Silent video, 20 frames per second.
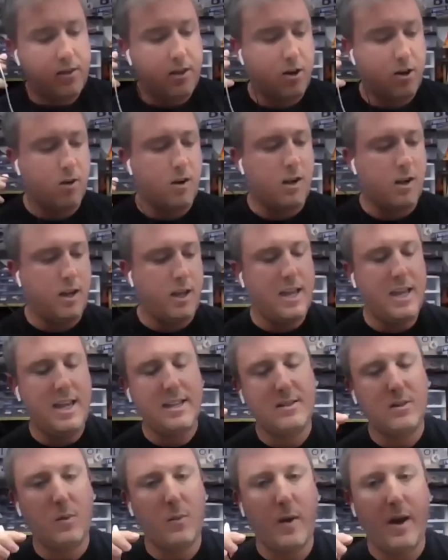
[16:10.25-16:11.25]
They're
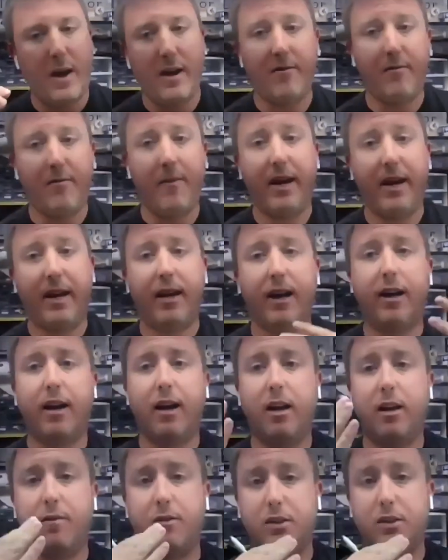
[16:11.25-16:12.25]
is a way of making
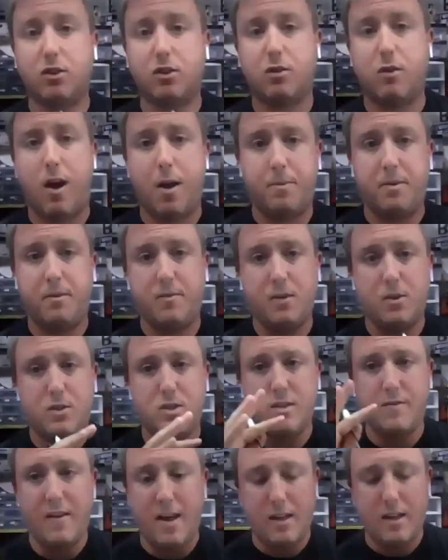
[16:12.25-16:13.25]
kind of a scrappy
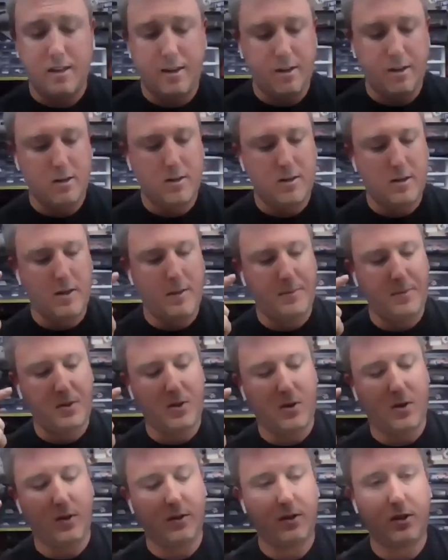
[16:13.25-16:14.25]
version of alligator clips
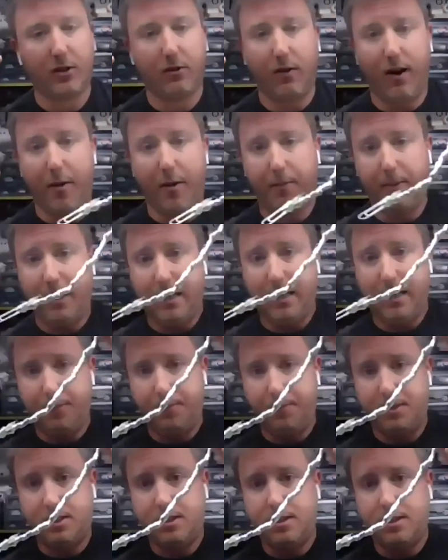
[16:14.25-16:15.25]
called scrappy
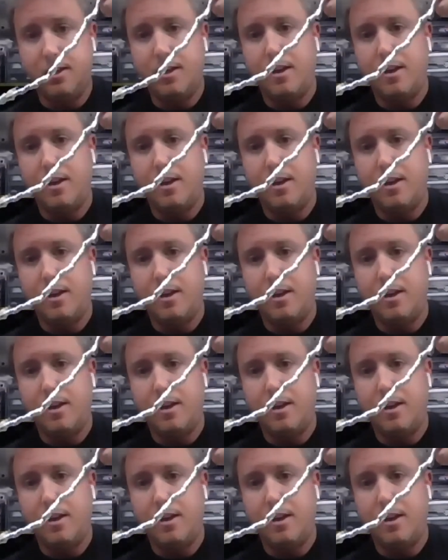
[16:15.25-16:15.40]
clips.